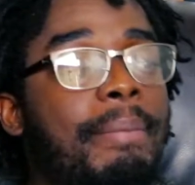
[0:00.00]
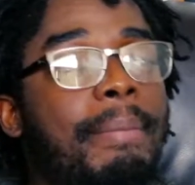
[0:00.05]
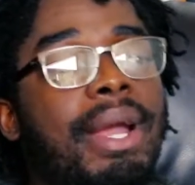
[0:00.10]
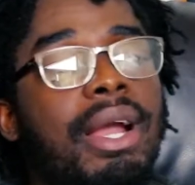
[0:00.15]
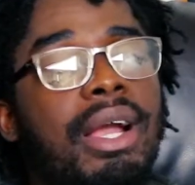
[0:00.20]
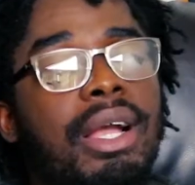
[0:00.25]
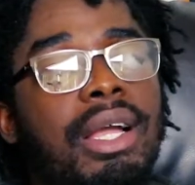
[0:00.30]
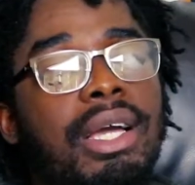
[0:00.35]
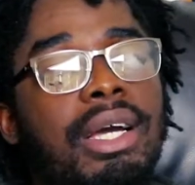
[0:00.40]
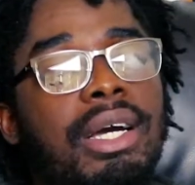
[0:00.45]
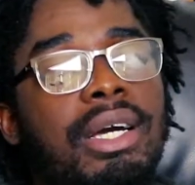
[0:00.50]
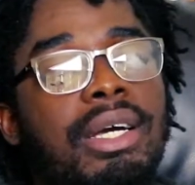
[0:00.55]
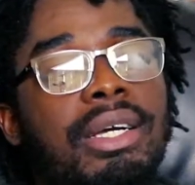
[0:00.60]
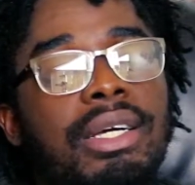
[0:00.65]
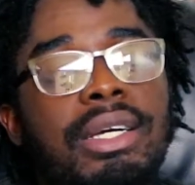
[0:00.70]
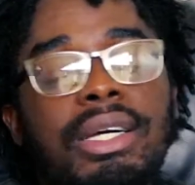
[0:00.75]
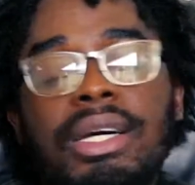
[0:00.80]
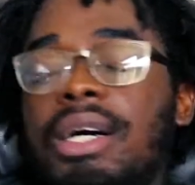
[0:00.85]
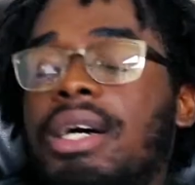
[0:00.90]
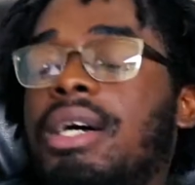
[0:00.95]

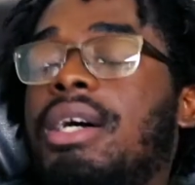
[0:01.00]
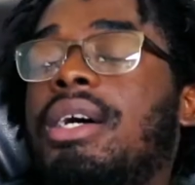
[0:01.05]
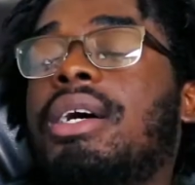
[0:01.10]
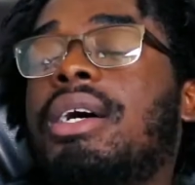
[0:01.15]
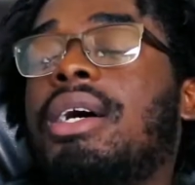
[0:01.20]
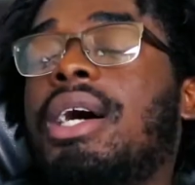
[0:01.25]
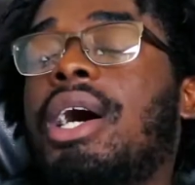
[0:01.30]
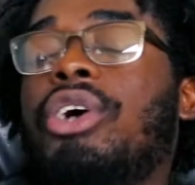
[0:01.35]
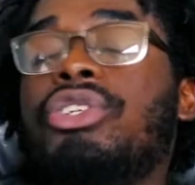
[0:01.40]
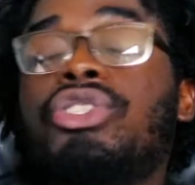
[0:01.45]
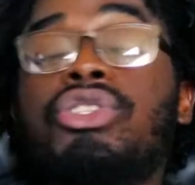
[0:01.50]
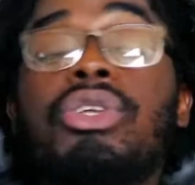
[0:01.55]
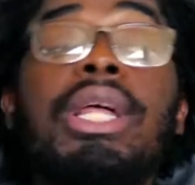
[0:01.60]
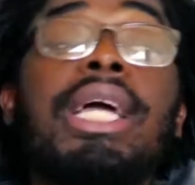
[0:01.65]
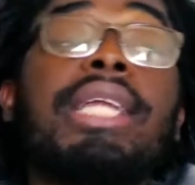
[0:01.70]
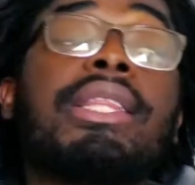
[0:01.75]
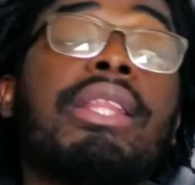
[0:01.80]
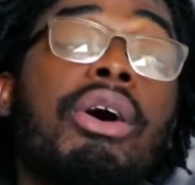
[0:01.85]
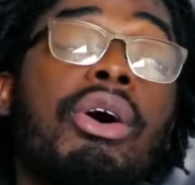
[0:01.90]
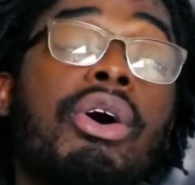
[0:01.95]
America. I also
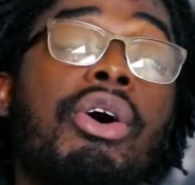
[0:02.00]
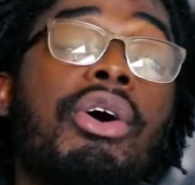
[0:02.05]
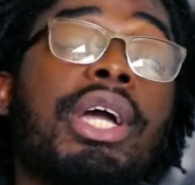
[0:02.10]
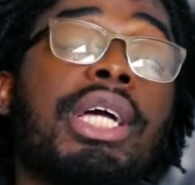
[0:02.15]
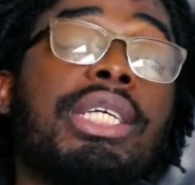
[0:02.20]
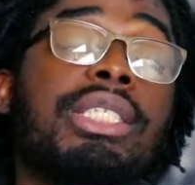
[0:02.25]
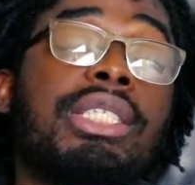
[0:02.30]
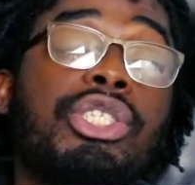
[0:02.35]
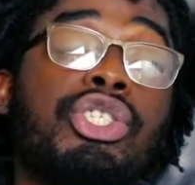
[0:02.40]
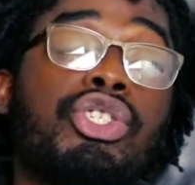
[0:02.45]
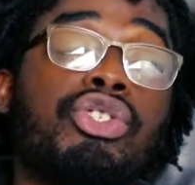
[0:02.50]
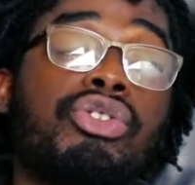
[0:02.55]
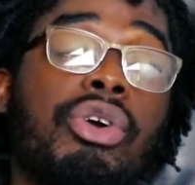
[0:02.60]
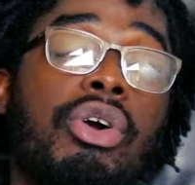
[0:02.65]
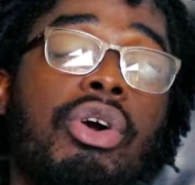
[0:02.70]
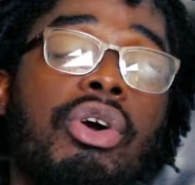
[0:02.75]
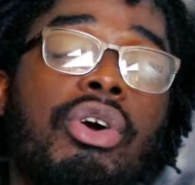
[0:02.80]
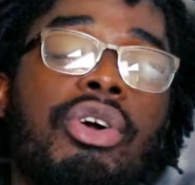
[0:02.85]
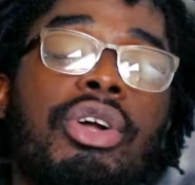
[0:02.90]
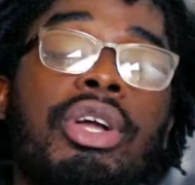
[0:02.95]
like the Hulk because he's
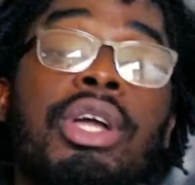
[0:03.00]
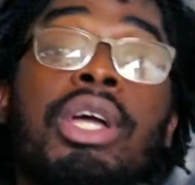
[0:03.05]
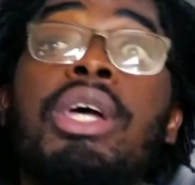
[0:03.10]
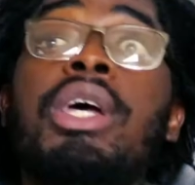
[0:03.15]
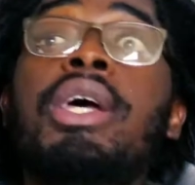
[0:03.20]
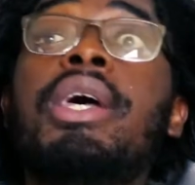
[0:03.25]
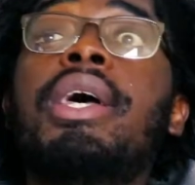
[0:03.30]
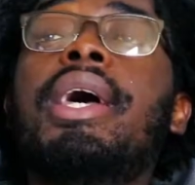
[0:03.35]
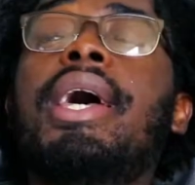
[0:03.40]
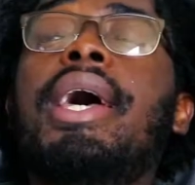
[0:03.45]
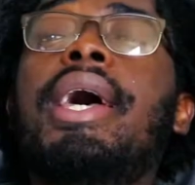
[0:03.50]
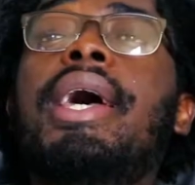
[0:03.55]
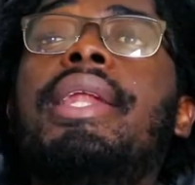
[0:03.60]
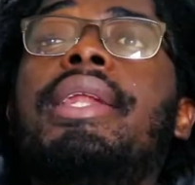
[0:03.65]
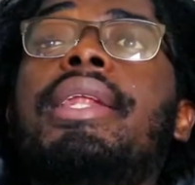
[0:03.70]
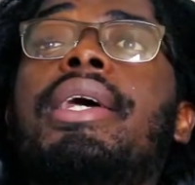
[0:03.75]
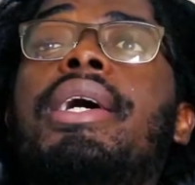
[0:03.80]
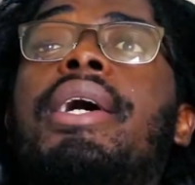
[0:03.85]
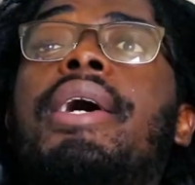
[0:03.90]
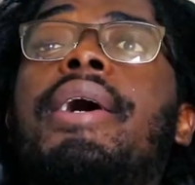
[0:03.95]
strong.
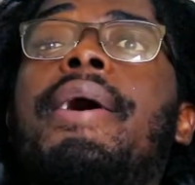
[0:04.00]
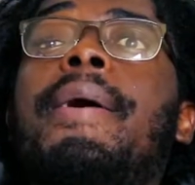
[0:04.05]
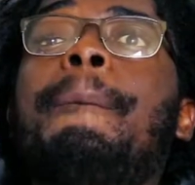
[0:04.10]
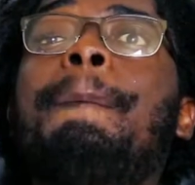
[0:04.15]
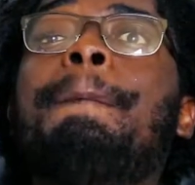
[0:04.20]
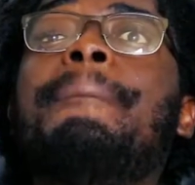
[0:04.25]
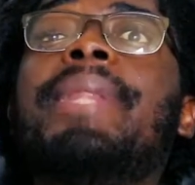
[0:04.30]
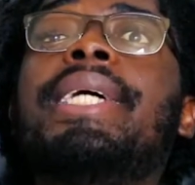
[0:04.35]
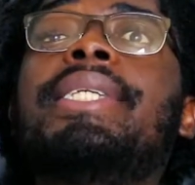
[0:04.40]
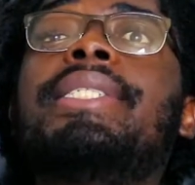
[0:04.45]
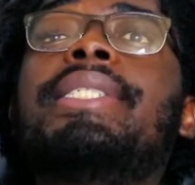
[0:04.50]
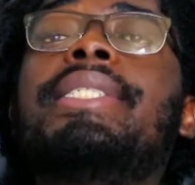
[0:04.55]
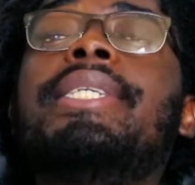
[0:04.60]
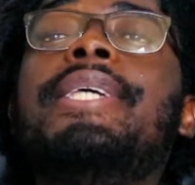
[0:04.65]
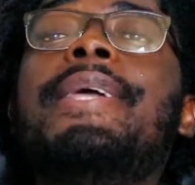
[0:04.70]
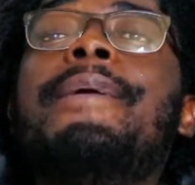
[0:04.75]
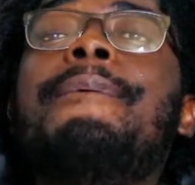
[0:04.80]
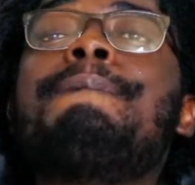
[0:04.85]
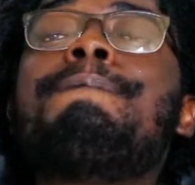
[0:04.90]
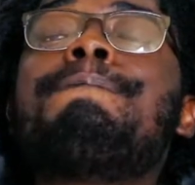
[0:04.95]
And let's
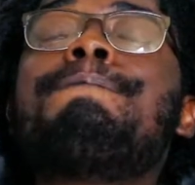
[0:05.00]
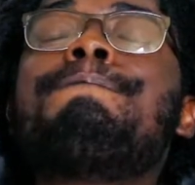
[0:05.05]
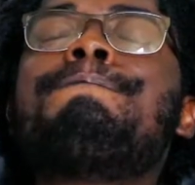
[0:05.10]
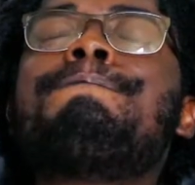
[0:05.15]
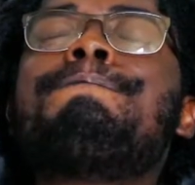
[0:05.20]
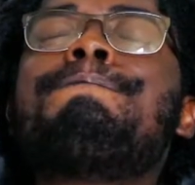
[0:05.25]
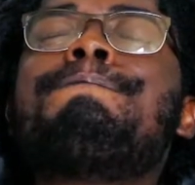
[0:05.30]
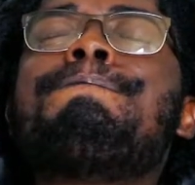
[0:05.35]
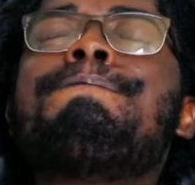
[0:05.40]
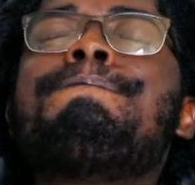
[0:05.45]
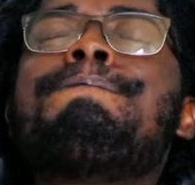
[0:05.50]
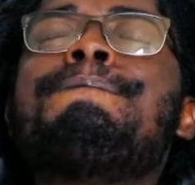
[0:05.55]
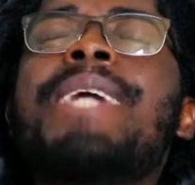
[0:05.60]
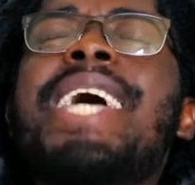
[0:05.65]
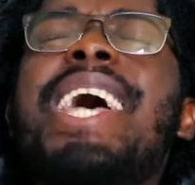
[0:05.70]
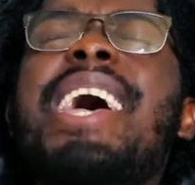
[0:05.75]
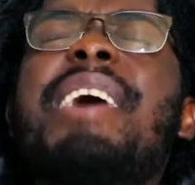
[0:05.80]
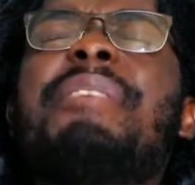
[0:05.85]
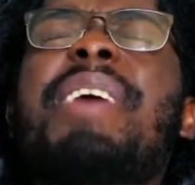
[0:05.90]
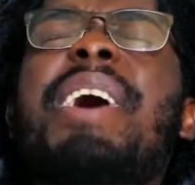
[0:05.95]
see.
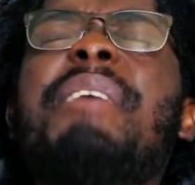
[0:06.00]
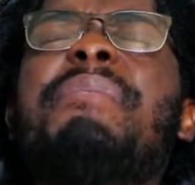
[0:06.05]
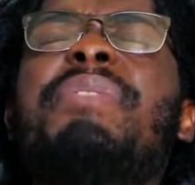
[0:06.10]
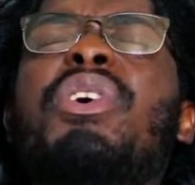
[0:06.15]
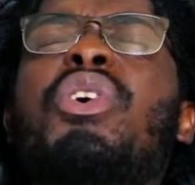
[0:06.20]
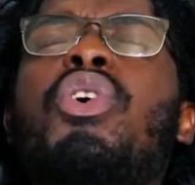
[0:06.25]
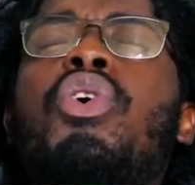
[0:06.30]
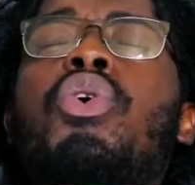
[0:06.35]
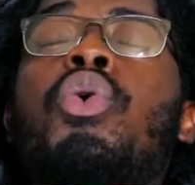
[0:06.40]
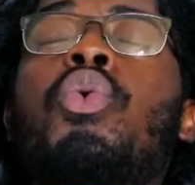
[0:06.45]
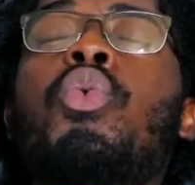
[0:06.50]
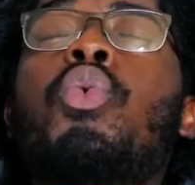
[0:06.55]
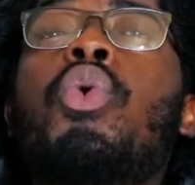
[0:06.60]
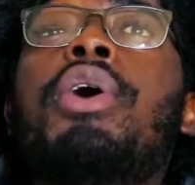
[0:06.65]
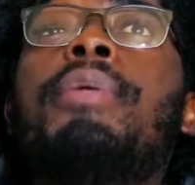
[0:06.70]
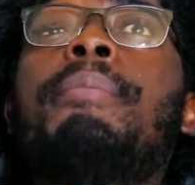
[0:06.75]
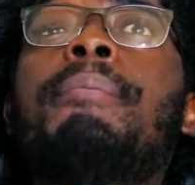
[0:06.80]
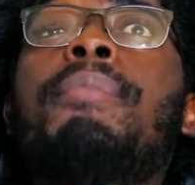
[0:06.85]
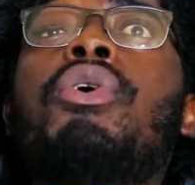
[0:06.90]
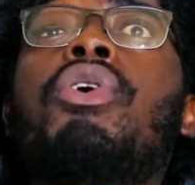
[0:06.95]
If I have to go
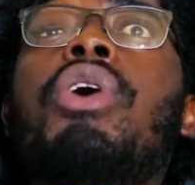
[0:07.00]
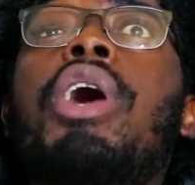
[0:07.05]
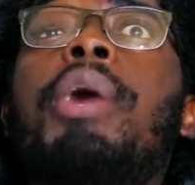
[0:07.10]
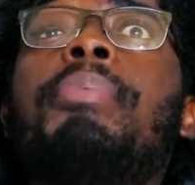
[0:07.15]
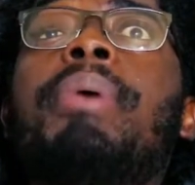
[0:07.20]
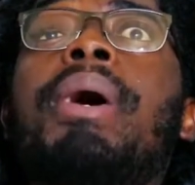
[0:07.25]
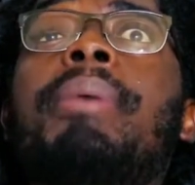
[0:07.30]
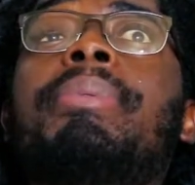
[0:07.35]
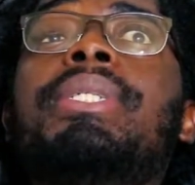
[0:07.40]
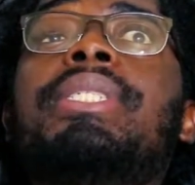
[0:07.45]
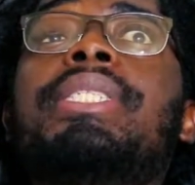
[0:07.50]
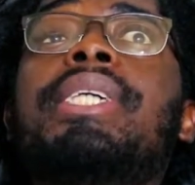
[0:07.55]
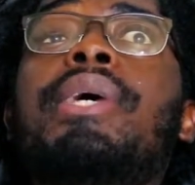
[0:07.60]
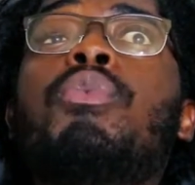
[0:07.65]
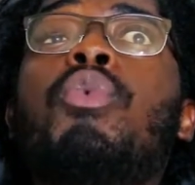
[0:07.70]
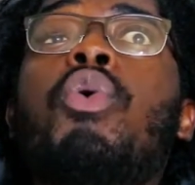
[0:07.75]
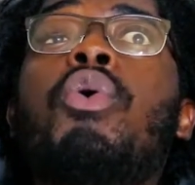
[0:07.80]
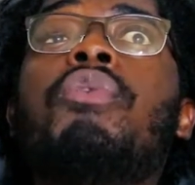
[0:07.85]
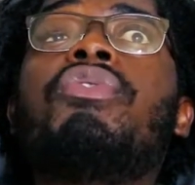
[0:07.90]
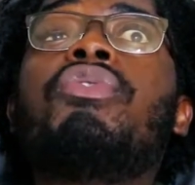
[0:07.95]
one more, I'll probably say
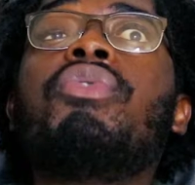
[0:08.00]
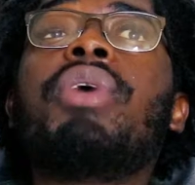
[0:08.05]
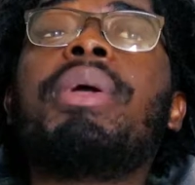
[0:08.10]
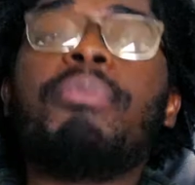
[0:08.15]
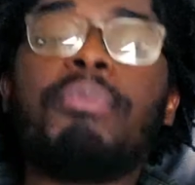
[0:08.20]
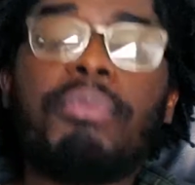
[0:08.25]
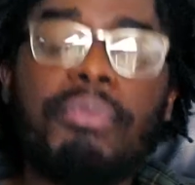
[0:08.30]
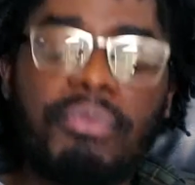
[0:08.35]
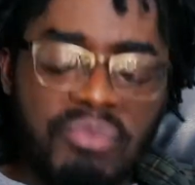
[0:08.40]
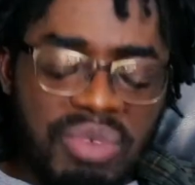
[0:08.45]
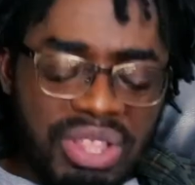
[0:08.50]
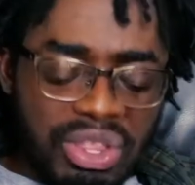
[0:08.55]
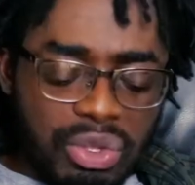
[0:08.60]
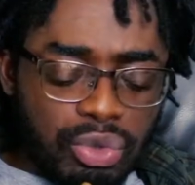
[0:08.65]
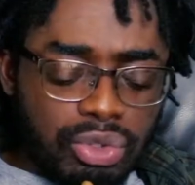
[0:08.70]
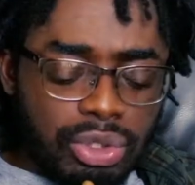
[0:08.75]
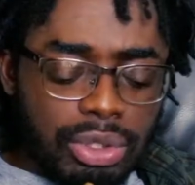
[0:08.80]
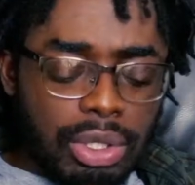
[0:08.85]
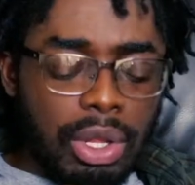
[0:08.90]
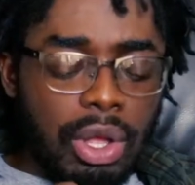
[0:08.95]
Wolverine with
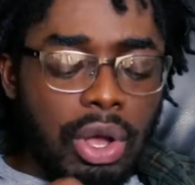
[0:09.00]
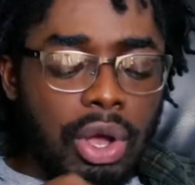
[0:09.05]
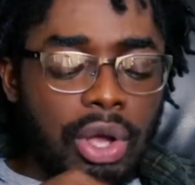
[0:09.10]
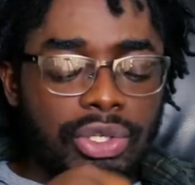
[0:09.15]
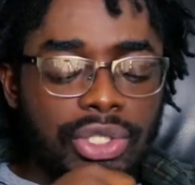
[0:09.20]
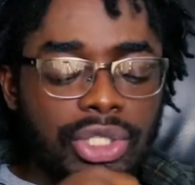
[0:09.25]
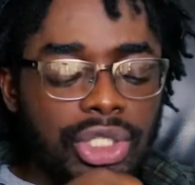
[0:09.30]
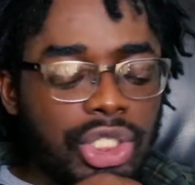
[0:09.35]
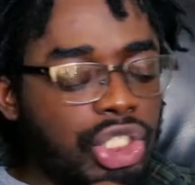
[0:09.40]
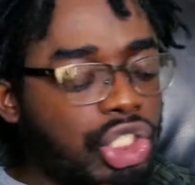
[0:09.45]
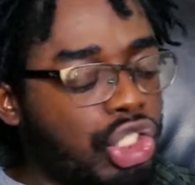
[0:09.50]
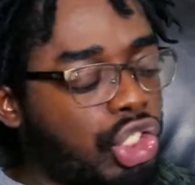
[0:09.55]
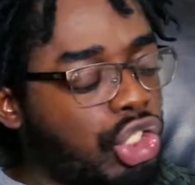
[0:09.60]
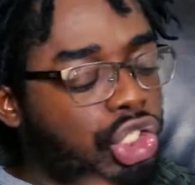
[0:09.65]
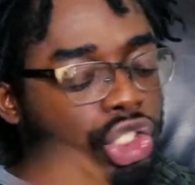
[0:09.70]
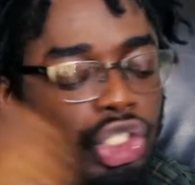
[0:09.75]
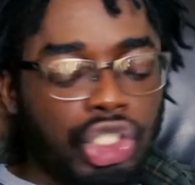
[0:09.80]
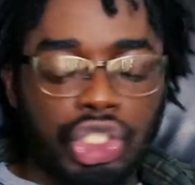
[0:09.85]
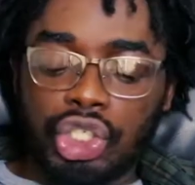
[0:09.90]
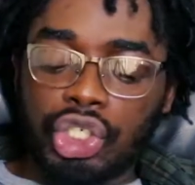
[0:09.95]
those
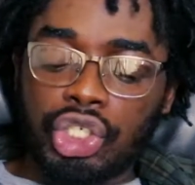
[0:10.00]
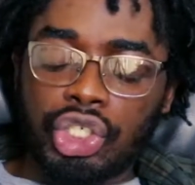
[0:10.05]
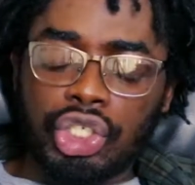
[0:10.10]
claws.